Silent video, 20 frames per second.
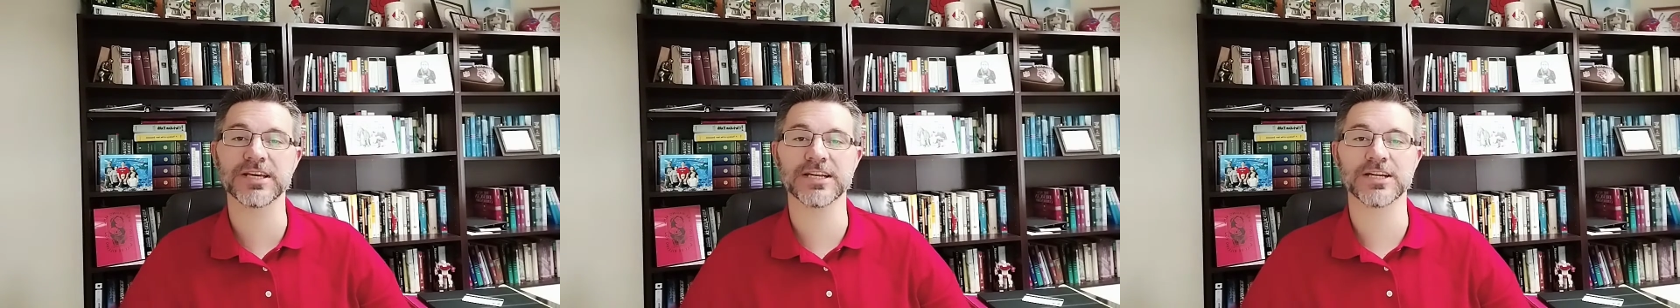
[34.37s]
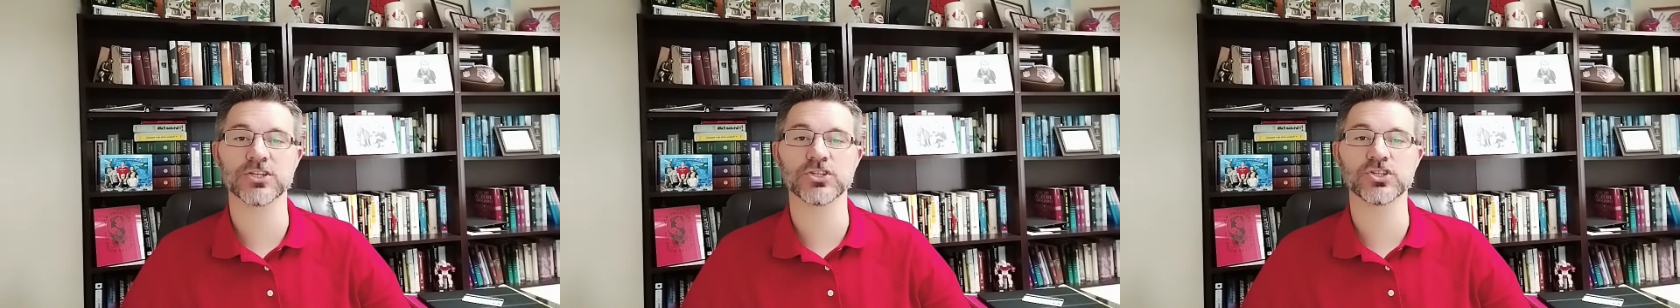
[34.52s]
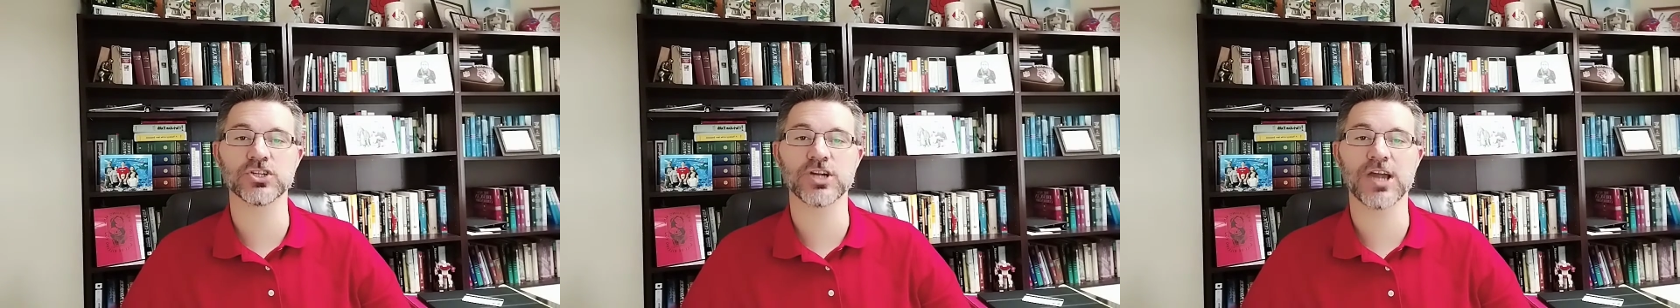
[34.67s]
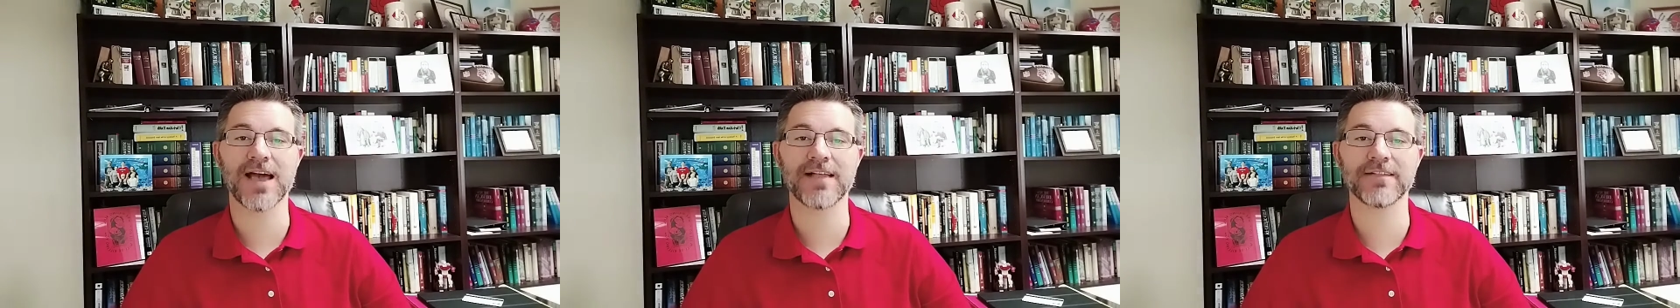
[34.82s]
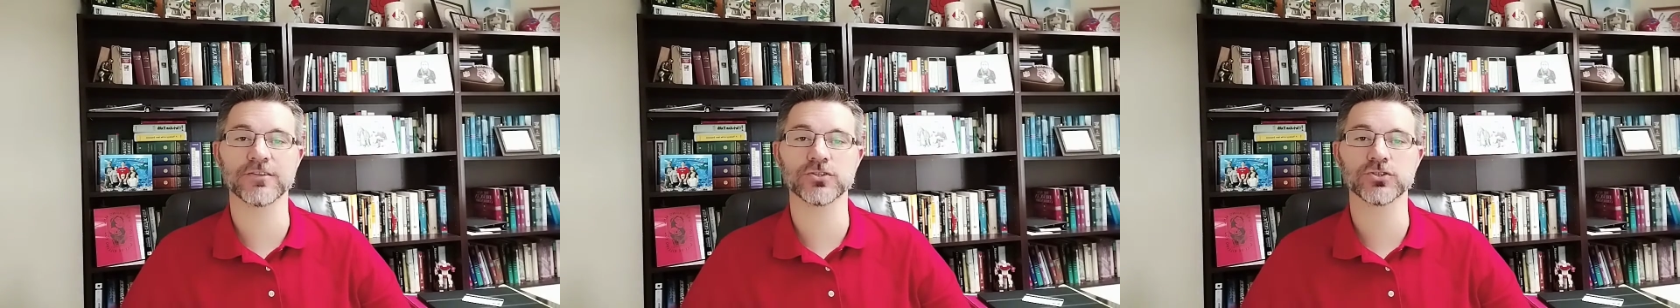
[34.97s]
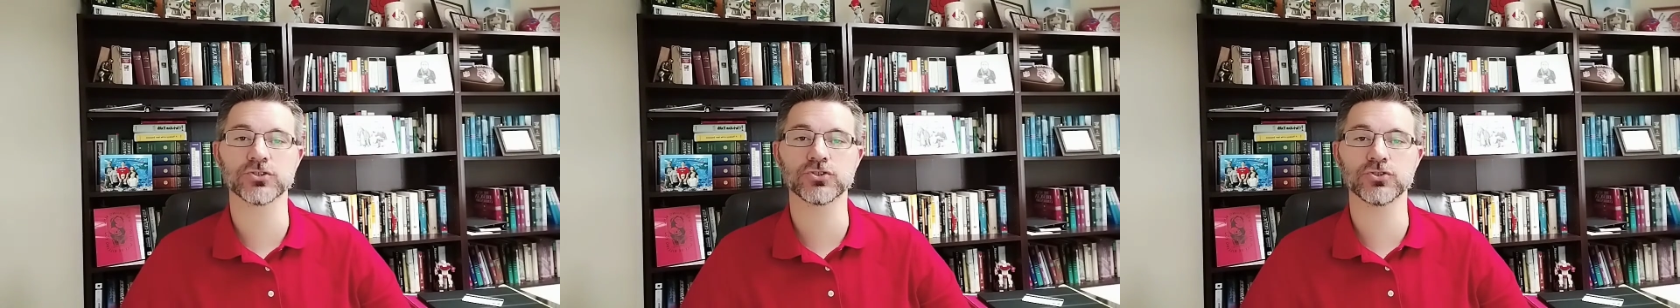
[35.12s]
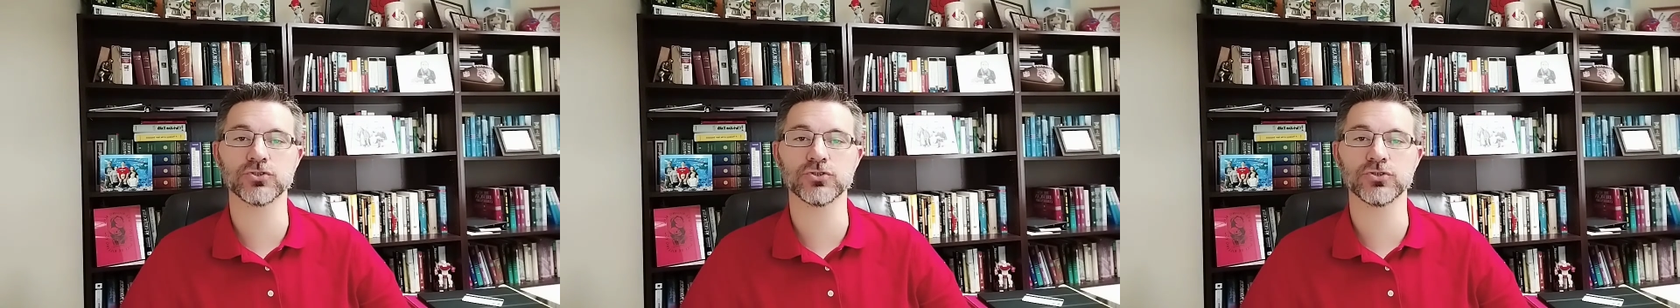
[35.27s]
and a
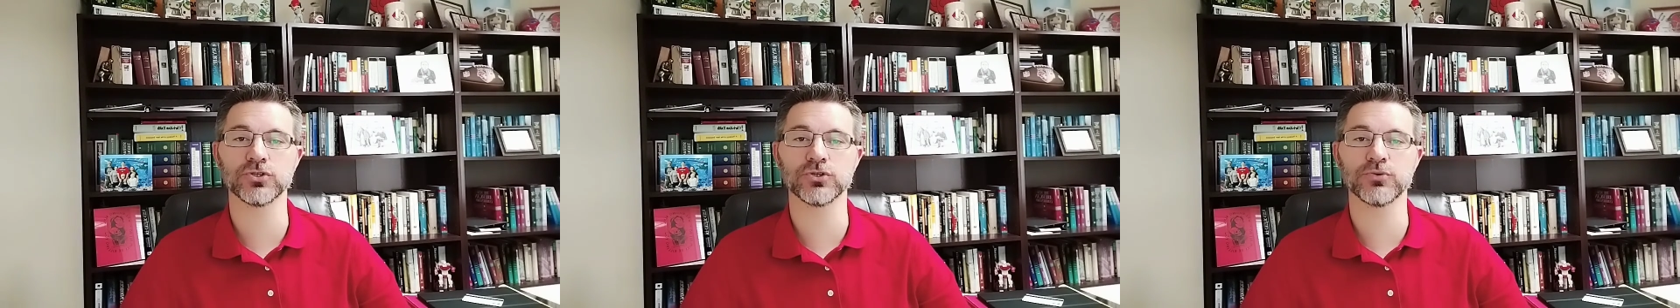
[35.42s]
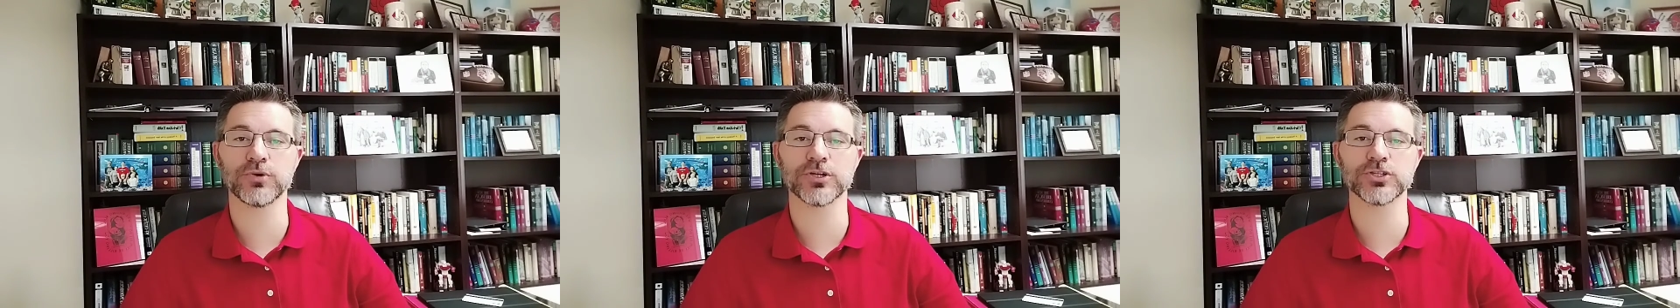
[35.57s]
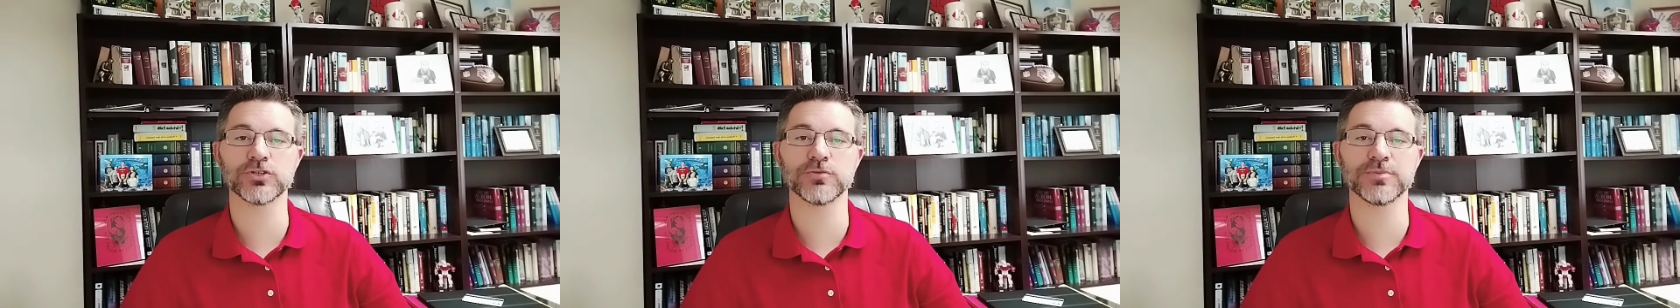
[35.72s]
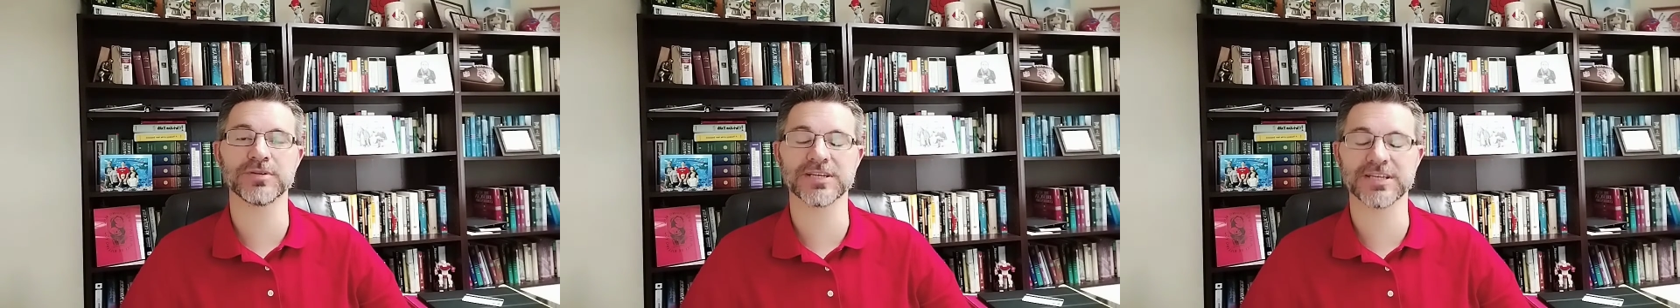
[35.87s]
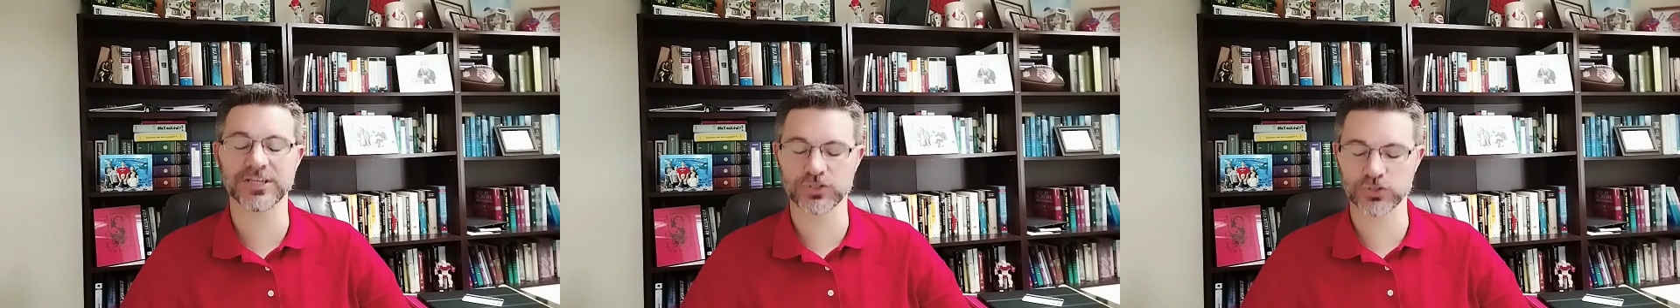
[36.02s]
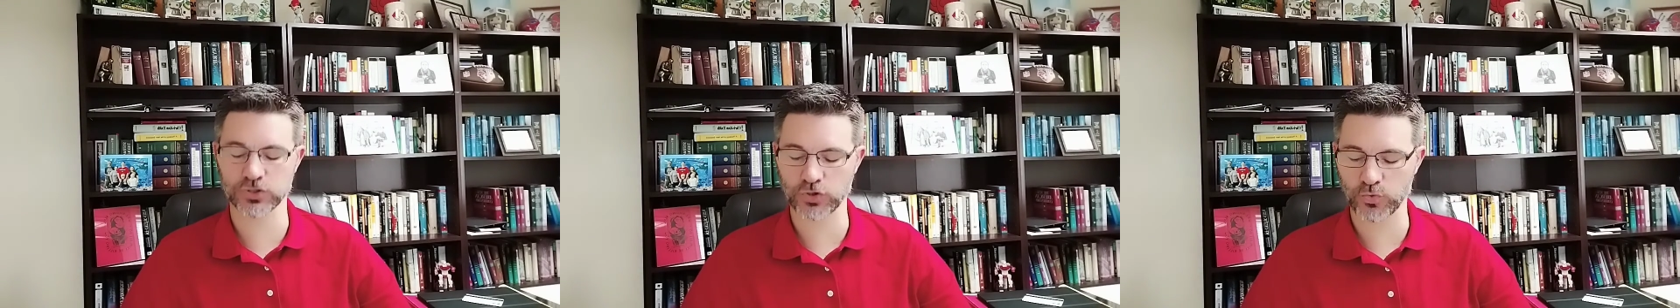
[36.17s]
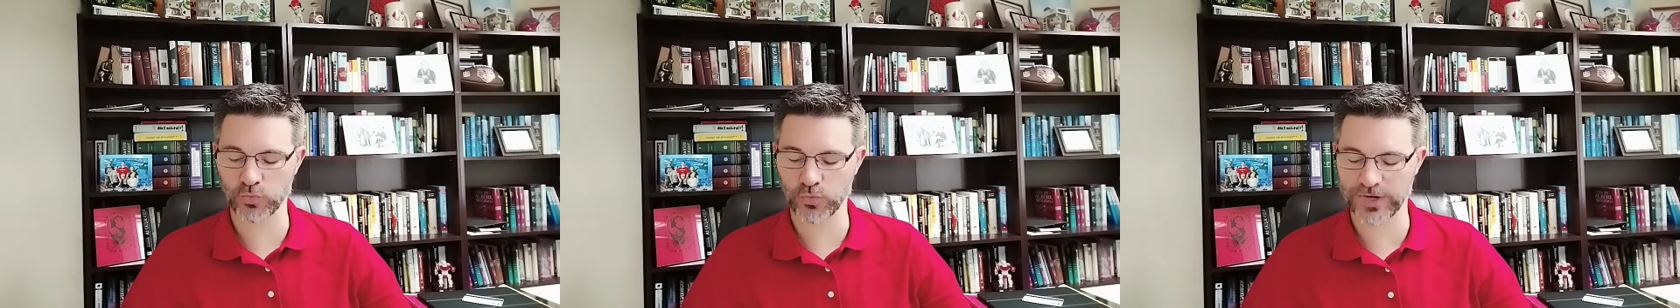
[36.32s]
challenge to you as you begin
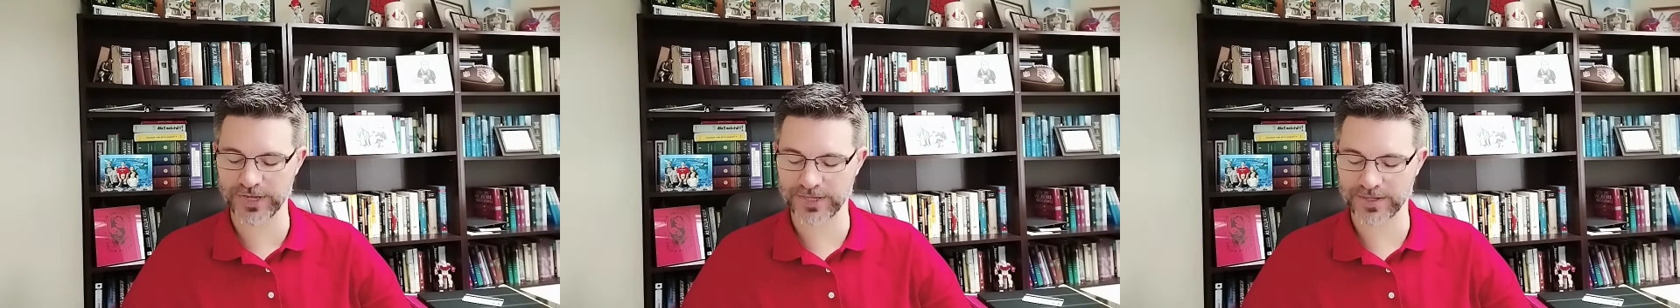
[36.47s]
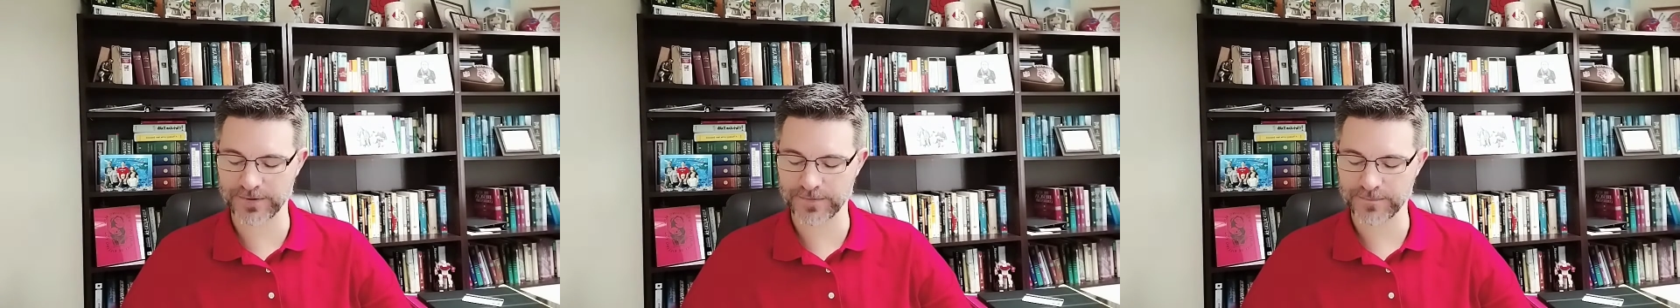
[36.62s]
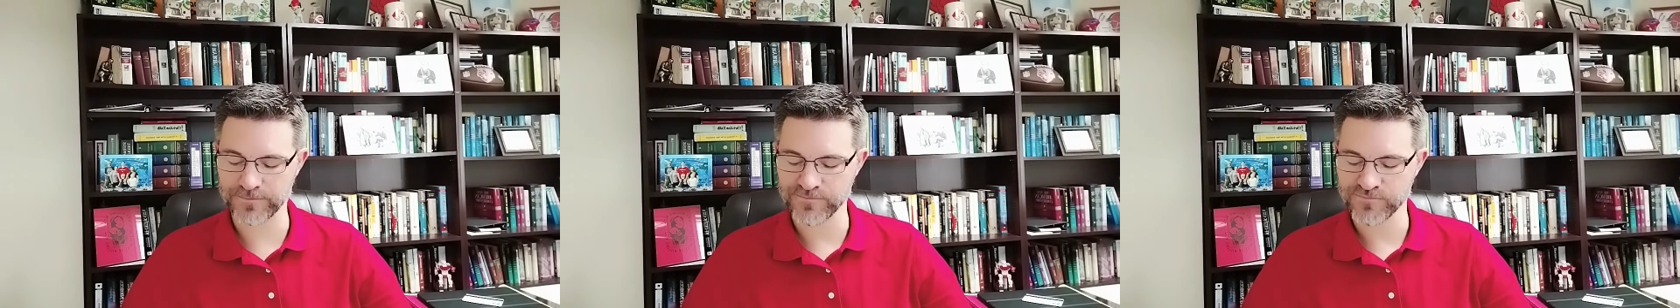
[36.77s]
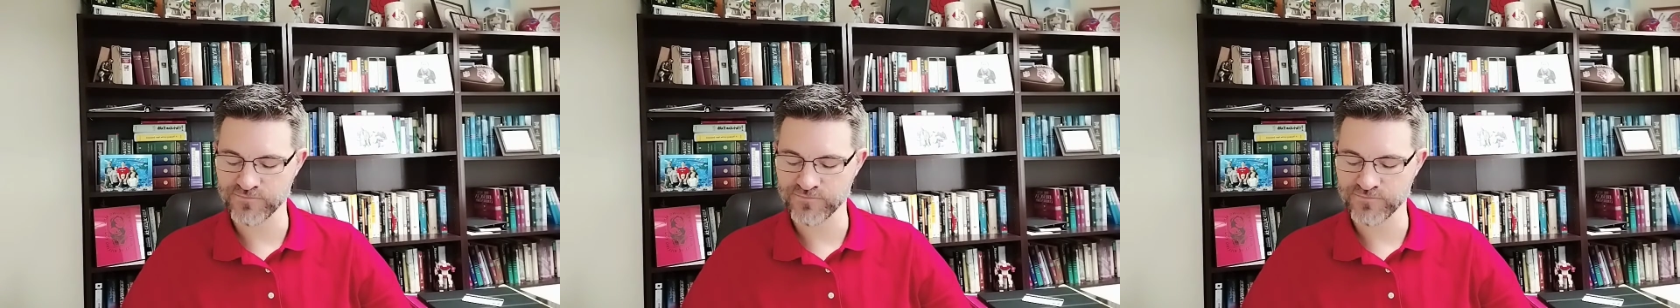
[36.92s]
your week.